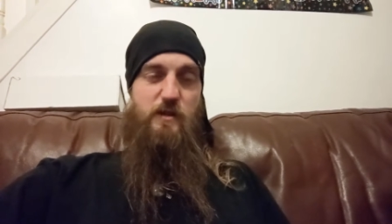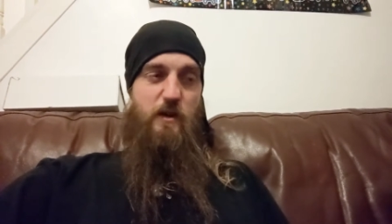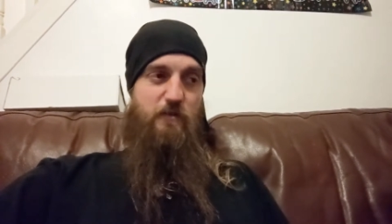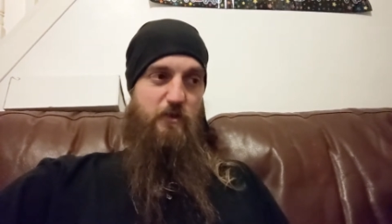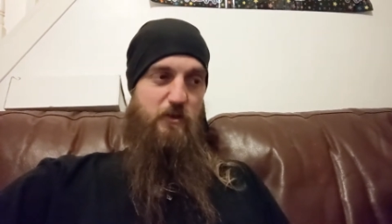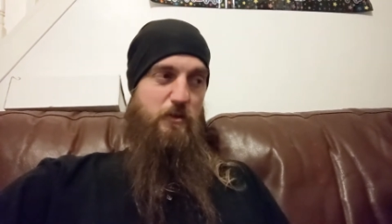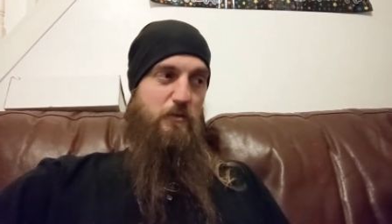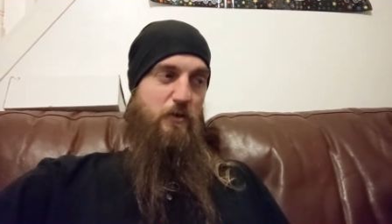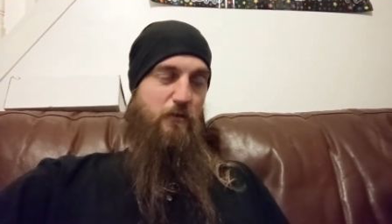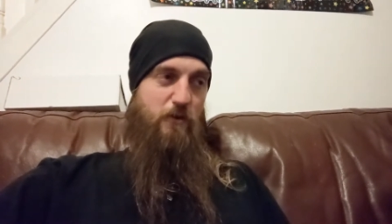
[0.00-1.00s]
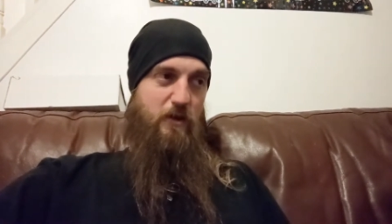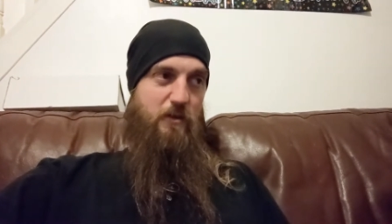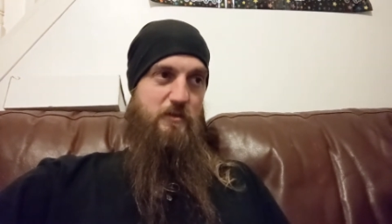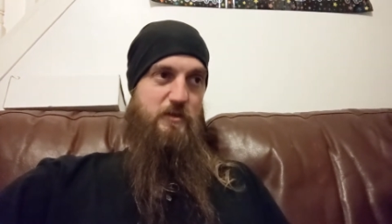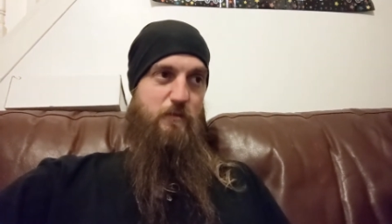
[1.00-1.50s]
this afternoon, I've
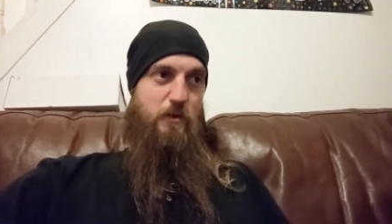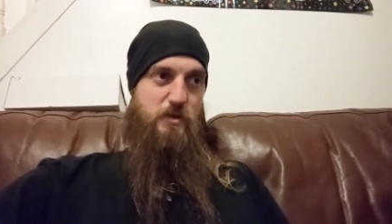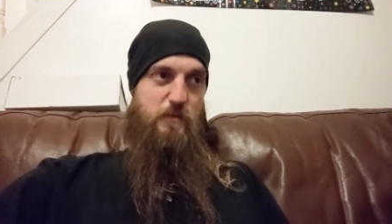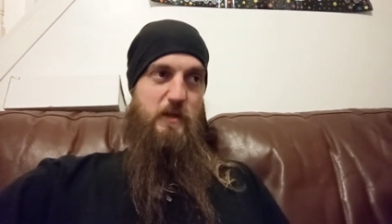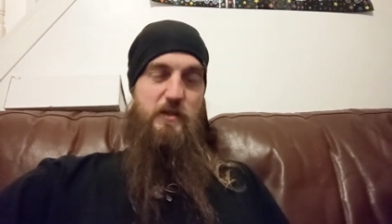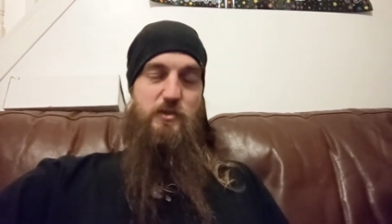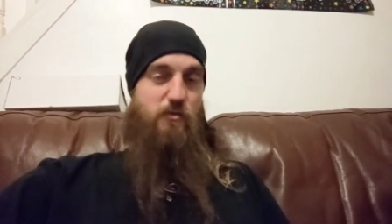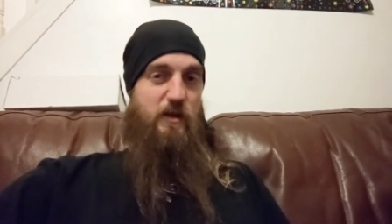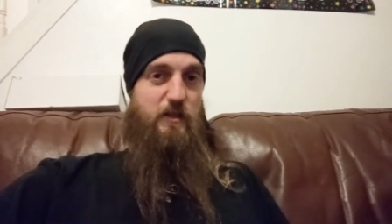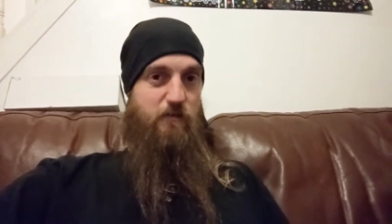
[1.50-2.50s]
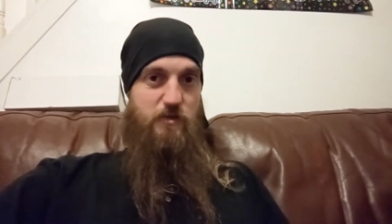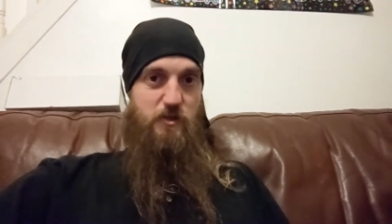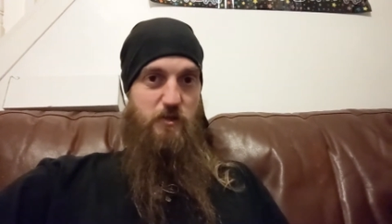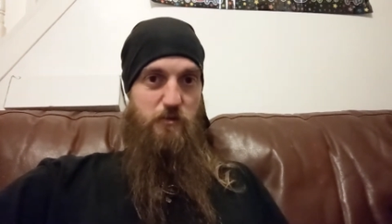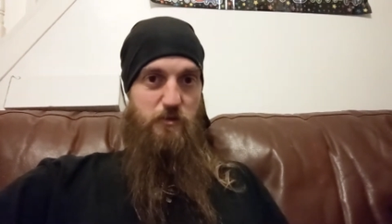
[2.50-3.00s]
realised that my speed is greatly
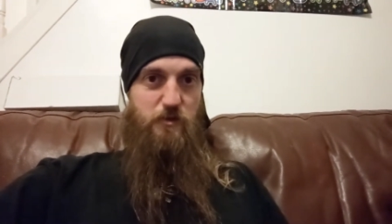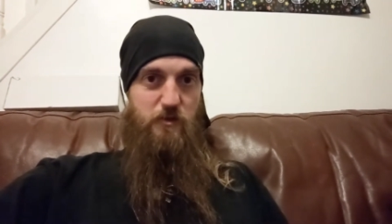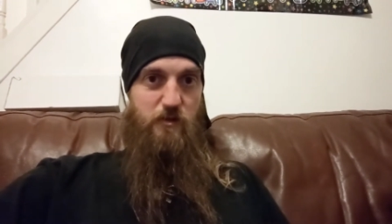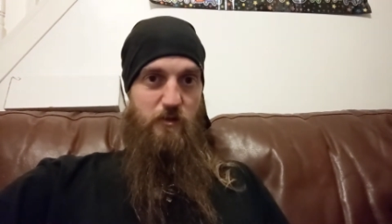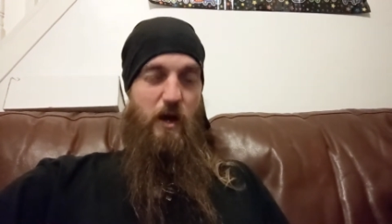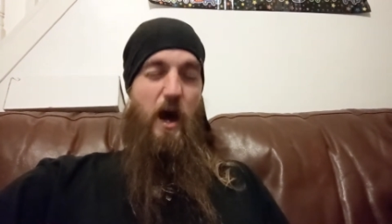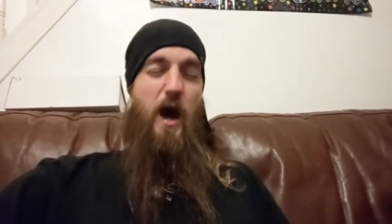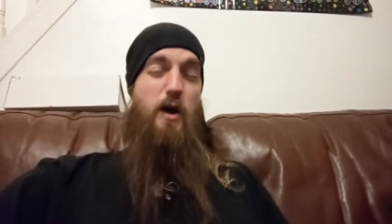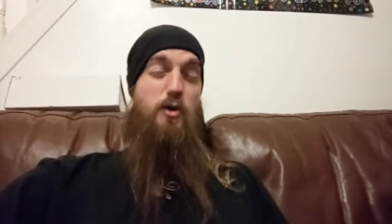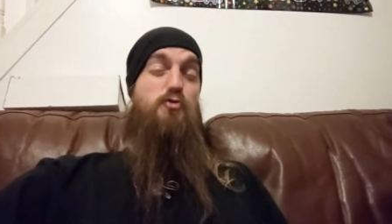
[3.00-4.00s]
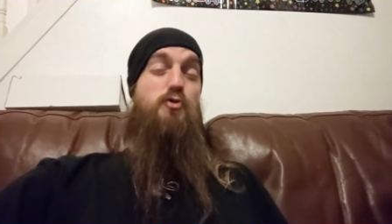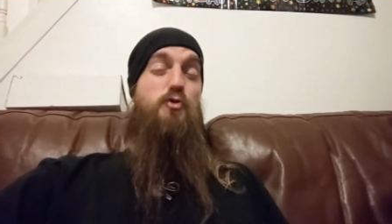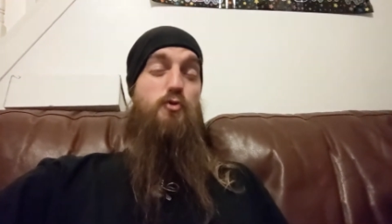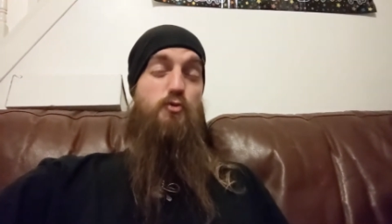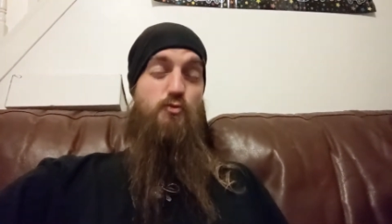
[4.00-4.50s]
reduced.
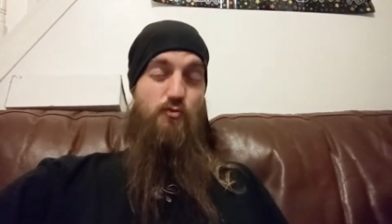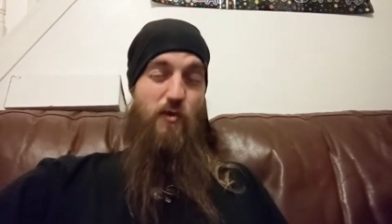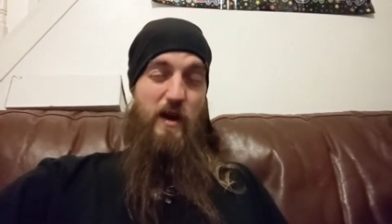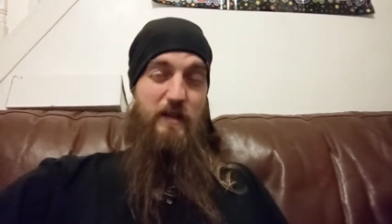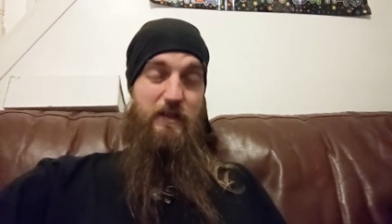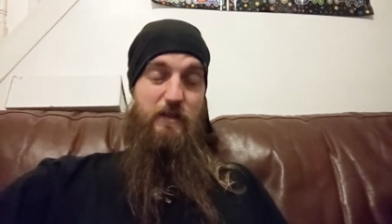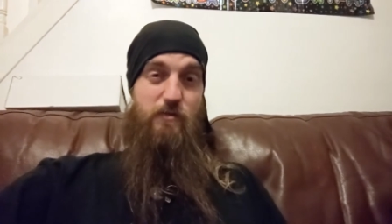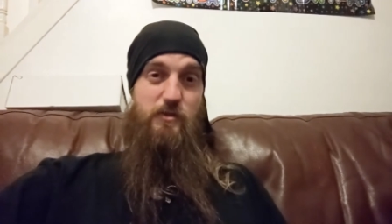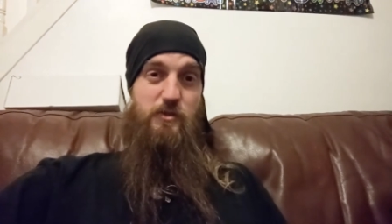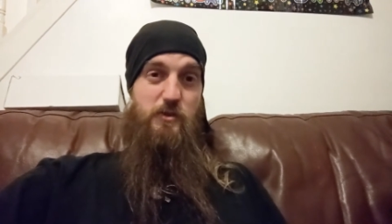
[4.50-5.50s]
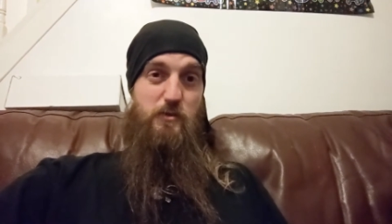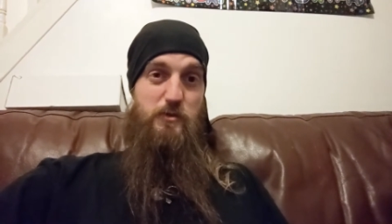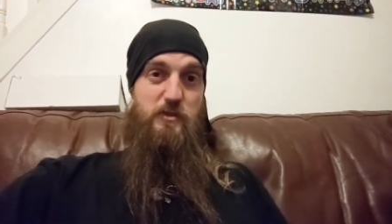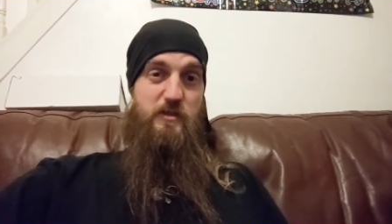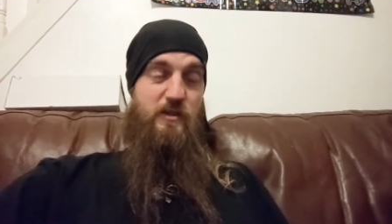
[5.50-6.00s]
greatly
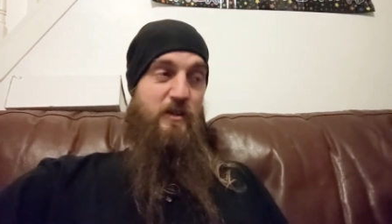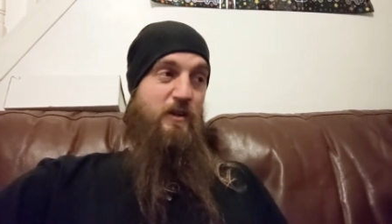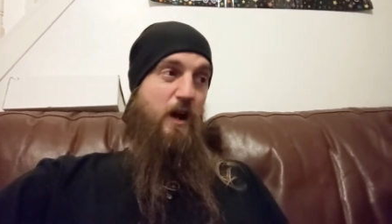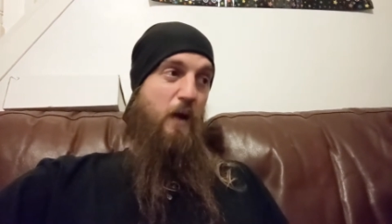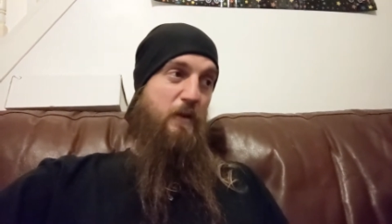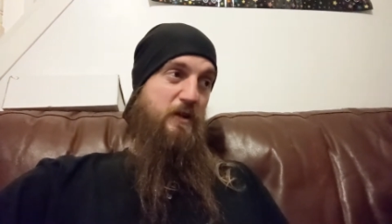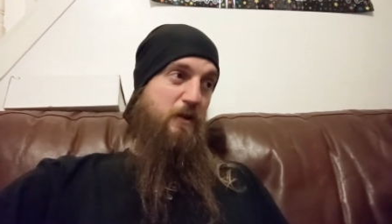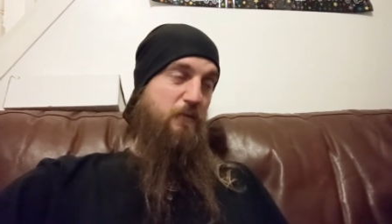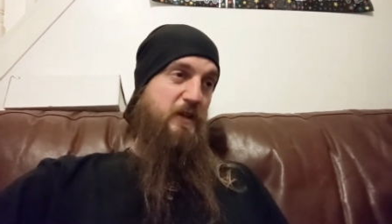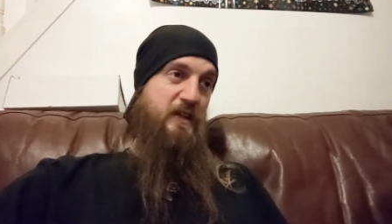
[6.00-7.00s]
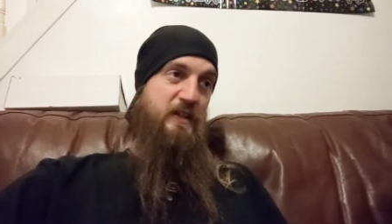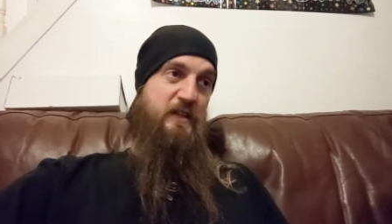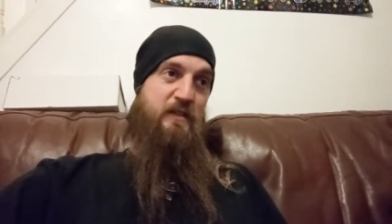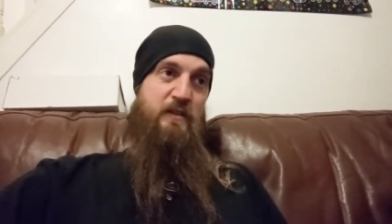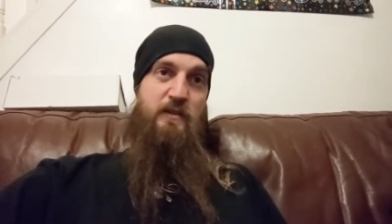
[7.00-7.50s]
reduced. I mean, I'm
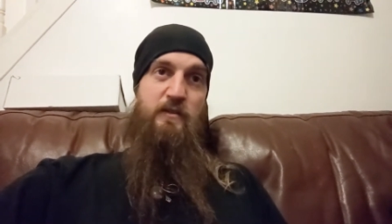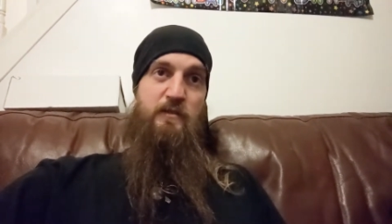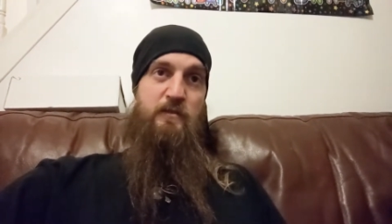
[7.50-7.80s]
thinking